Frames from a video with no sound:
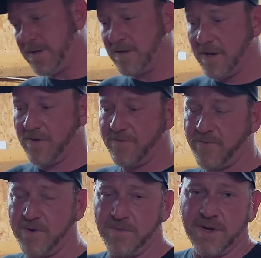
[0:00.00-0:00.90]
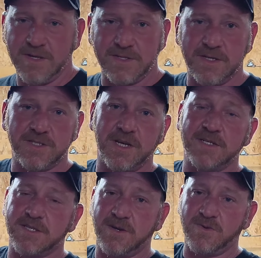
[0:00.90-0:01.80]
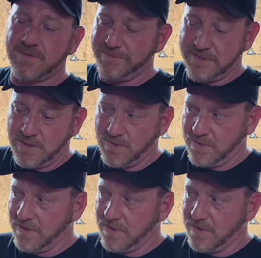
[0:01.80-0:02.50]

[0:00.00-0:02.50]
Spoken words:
I mean, 140 bucks, and it changed the whole total